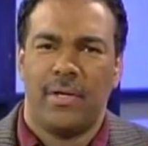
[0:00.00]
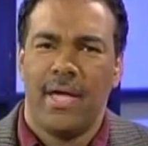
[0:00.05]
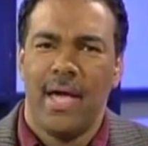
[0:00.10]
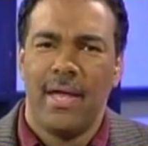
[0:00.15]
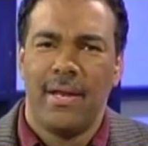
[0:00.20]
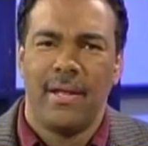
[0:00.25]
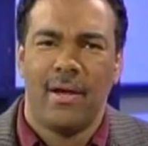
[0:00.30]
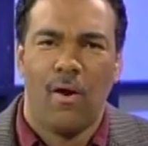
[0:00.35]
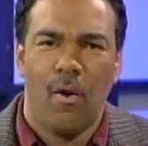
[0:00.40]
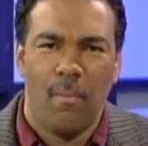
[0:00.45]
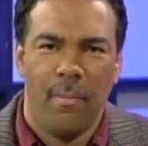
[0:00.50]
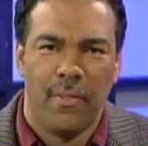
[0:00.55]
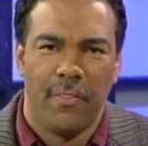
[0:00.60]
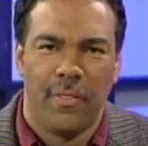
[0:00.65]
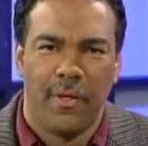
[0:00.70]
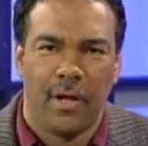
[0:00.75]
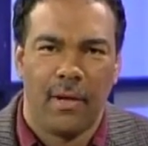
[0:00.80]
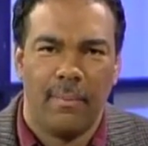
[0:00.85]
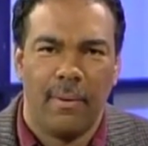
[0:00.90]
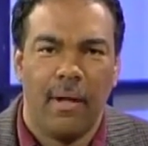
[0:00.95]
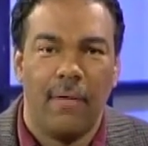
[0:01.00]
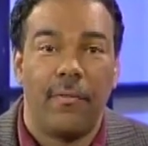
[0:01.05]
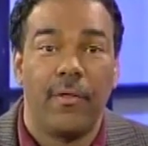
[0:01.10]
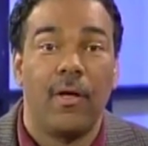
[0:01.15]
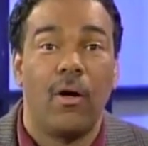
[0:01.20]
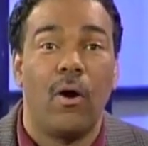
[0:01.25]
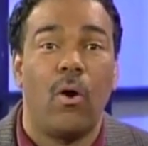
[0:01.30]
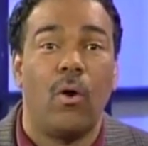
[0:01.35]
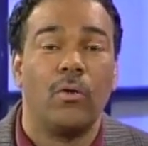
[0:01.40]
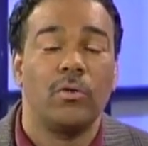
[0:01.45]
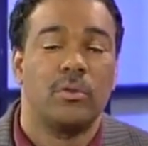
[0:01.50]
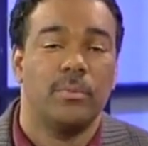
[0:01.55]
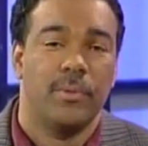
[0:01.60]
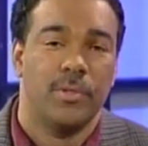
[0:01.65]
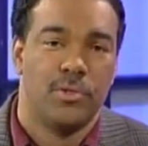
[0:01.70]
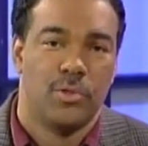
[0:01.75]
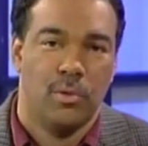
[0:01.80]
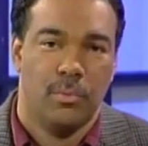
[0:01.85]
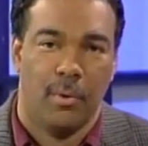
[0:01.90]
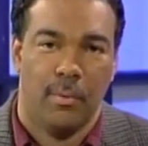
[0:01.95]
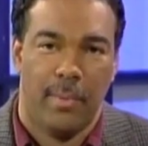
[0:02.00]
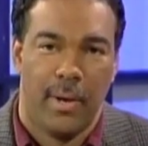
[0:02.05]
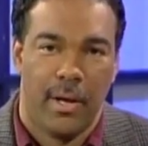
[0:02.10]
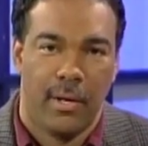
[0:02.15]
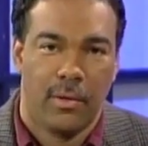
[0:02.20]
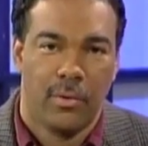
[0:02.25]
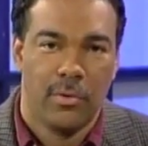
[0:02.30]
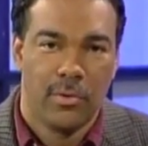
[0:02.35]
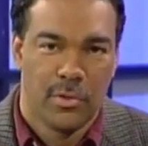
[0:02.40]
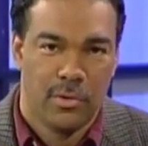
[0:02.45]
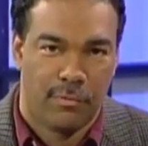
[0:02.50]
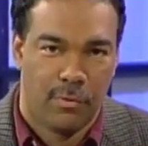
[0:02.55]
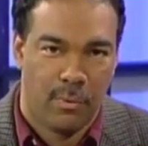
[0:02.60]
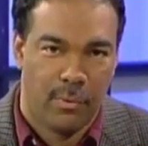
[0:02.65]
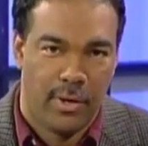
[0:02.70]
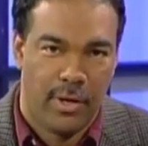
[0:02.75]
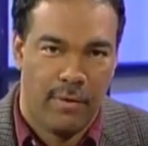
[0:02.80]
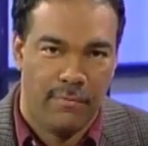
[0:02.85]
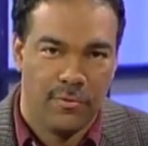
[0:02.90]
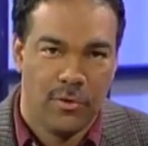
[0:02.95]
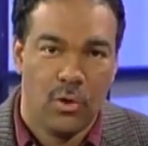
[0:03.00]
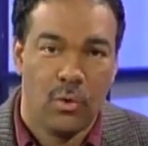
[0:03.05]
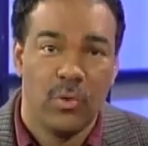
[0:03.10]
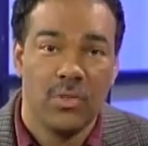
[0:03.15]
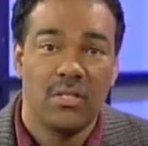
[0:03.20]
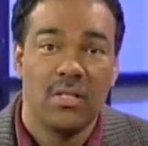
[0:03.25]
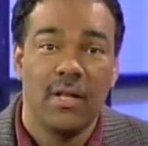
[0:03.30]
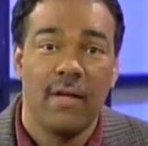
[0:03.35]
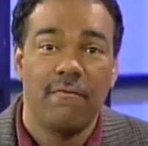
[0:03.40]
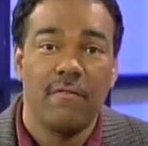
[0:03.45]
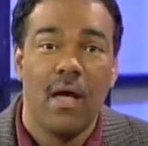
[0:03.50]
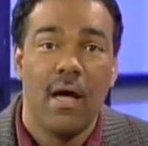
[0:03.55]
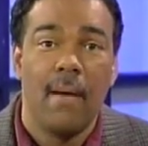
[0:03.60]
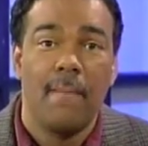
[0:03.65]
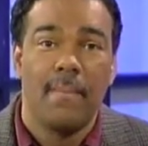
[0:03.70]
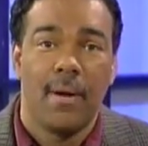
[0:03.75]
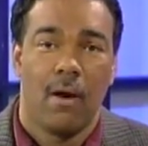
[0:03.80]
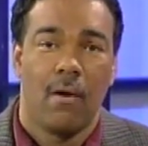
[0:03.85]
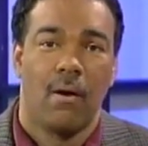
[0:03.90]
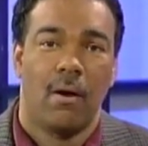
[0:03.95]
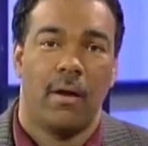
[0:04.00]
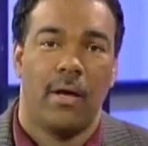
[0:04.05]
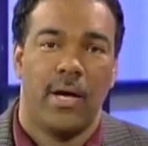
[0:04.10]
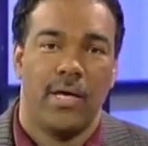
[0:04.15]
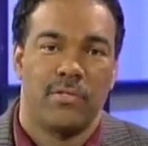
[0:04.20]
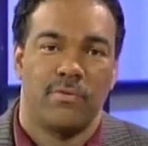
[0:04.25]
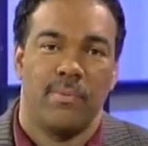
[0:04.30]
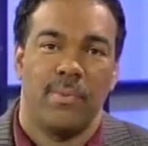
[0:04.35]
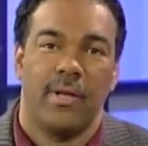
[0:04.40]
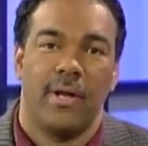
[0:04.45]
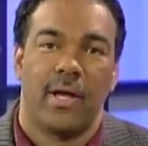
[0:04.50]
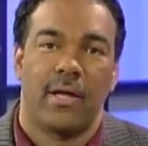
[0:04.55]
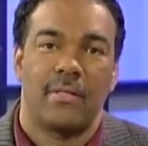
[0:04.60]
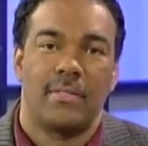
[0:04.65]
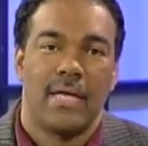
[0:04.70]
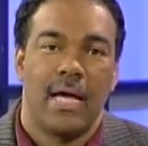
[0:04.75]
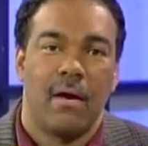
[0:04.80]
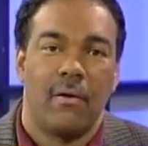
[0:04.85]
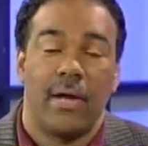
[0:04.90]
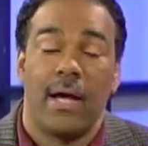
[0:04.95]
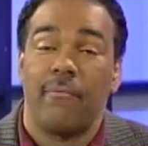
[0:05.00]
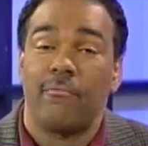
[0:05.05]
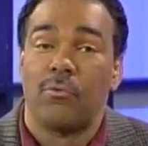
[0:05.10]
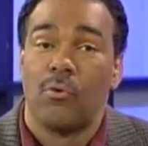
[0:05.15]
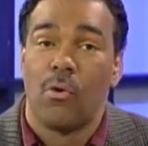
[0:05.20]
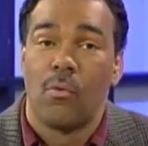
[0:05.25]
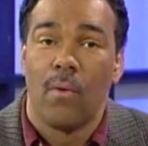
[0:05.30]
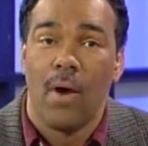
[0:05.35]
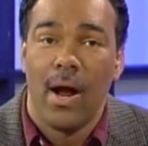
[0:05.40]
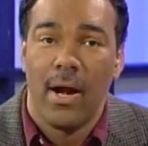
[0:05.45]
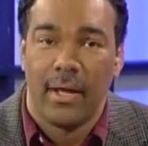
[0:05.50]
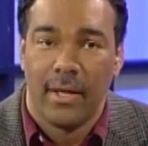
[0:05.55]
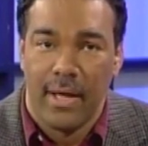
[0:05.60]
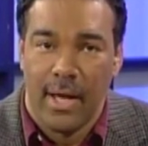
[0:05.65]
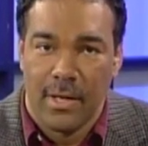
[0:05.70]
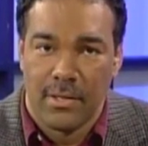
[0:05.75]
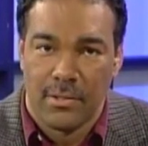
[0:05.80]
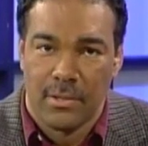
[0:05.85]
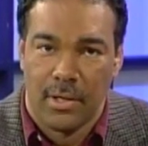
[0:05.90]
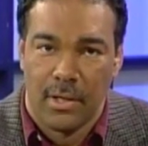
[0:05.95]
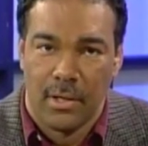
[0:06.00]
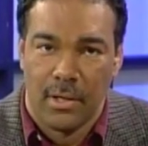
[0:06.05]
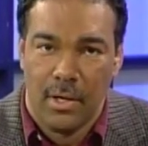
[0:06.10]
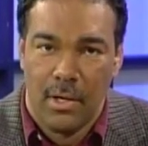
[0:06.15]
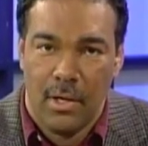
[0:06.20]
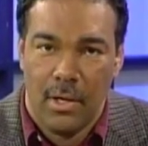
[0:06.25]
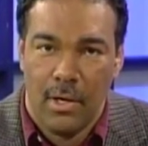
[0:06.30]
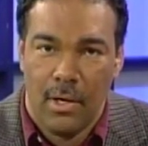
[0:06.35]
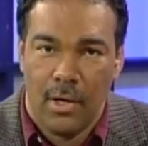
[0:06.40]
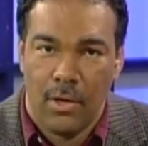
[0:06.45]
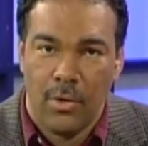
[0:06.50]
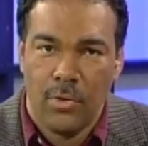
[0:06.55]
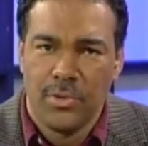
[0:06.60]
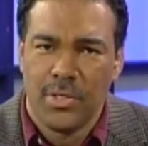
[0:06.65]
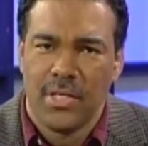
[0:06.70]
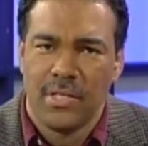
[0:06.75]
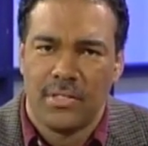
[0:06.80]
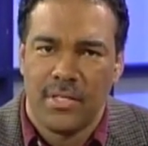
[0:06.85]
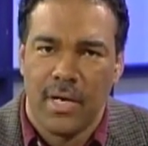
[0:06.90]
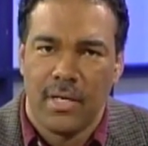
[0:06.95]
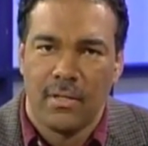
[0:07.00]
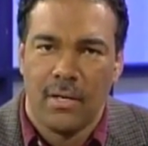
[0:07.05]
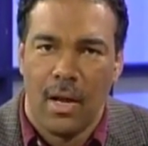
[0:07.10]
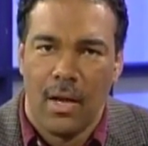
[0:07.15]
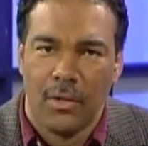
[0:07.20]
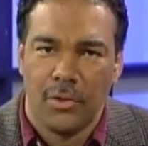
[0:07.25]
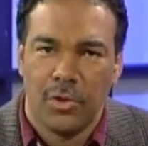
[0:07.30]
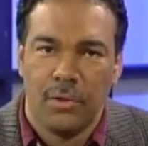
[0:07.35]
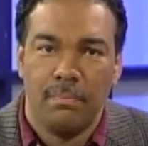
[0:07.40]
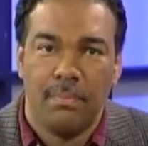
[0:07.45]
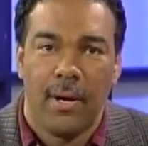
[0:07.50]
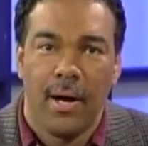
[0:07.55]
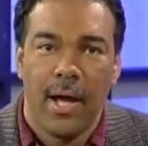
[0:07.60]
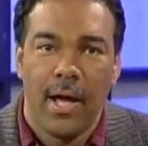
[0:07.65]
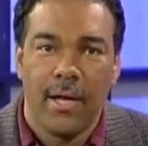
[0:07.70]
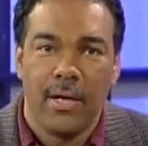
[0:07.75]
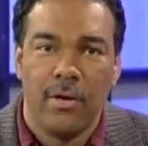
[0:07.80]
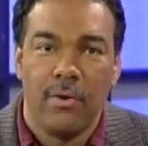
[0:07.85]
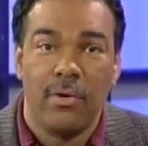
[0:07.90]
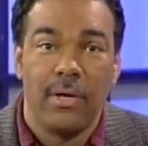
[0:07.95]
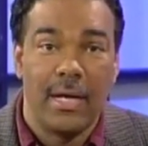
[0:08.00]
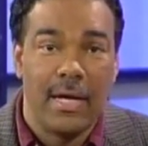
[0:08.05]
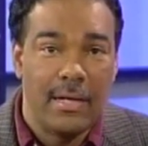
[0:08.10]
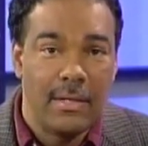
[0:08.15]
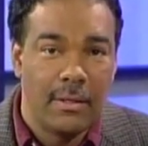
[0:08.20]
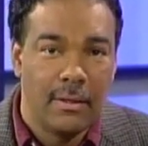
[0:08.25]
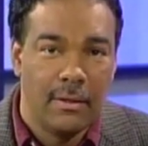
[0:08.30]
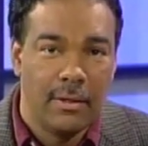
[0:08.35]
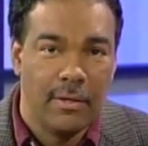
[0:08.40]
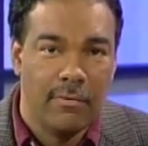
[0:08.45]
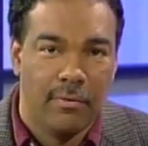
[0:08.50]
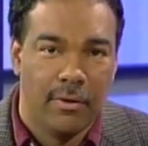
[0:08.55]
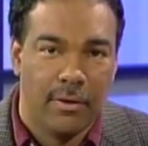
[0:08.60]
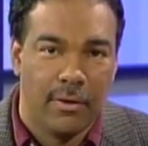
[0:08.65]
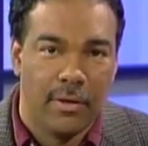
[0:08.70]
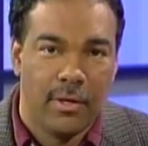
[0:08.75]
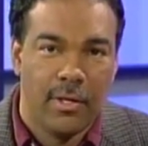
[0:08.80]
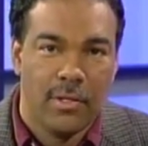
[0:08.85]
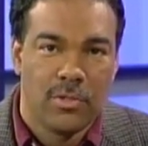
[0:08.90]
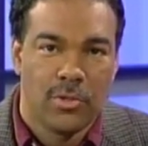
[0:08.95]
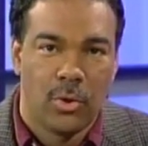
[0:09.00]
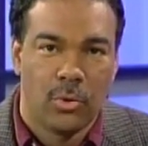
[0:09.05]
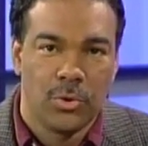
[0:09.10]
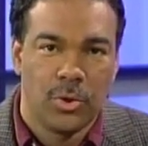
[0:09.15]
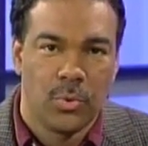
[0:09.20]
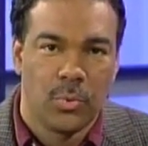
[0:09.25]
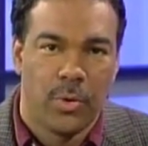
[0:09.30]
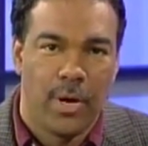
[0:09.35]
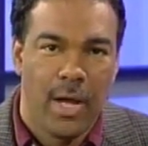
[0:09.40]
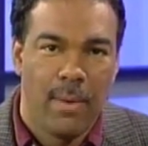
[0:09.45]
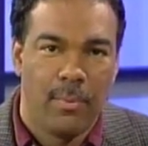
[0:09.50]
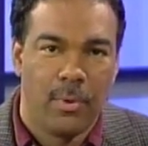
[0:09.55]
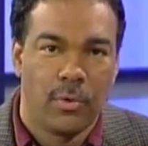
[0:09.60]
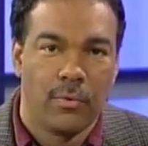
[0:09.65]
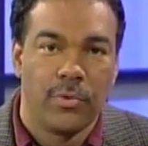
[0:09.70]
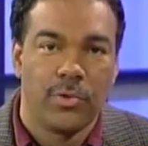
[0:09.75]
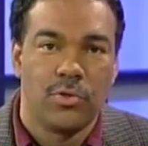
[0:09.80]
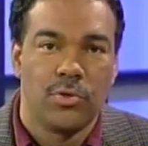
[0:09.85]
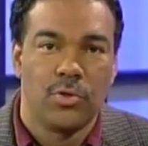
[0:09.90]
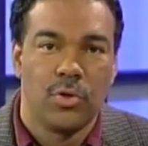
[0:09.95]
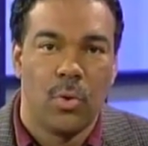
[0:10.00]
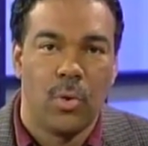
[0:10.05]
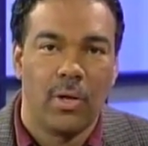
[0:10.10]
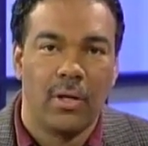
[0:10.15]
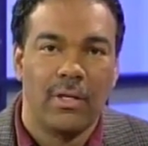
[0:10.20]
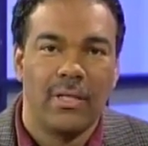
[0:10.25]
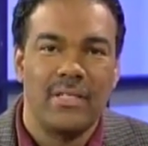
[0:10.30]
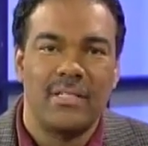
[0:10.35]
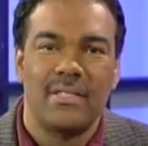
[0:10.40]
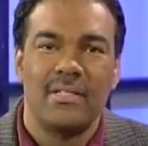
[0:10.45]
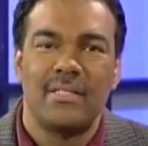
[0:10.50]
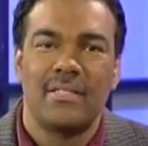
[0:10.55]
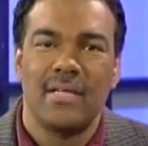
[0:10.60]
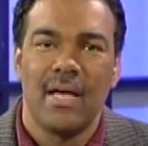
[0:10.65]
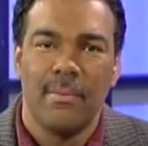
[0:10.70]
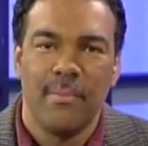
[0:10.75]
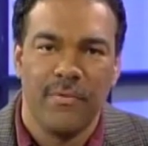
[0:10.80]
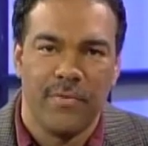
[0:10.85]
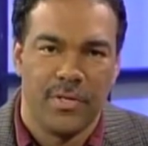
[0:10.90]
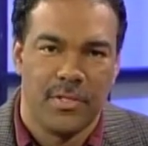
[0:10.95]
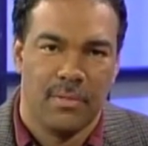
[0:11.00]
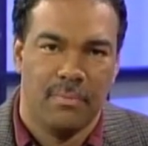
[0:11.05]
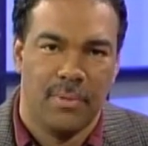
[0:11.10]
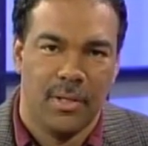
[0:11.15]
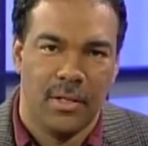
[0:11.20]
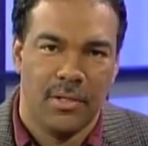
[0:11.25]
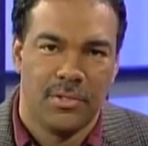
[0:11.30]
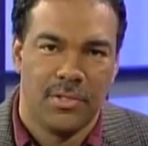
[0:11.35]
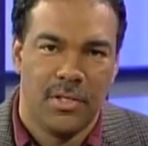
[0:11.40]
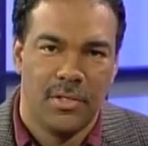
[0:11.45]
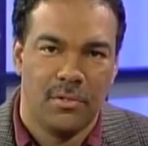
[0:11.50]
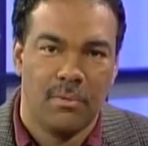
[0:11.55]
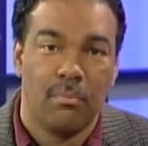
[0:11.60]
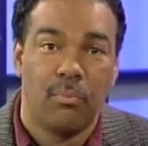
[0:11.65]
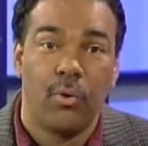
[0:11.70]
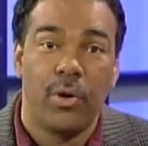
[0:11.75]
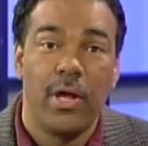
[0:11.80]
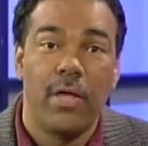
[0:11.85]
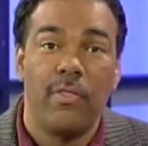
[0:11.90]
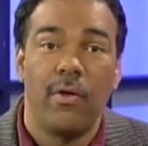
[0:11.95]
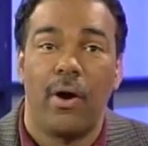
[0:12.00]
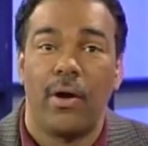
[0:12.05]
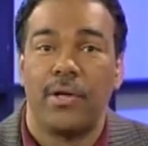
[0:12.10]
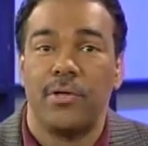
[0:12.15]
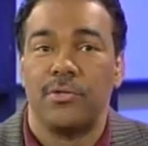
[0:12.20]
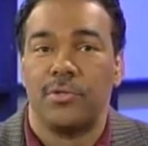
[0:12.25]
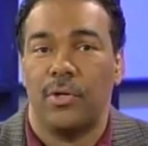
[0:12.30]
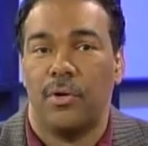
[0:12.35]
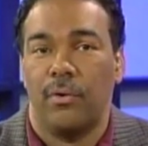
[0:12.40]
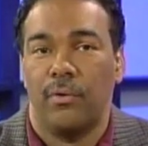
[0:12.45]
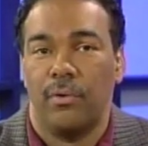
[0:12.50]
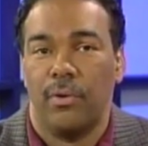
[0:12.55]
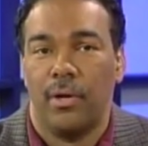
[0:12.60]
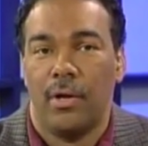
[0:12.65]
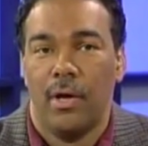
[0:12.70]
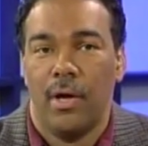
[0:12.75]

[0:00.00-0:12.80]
can't help but think about the ultimate Superman, Christopher Reeves, who was left paralyzed from the neck down after a riding accident. Using a technology pioneered in Cleveland, surgeons were able to restore at least some of his ability to breathe on his own.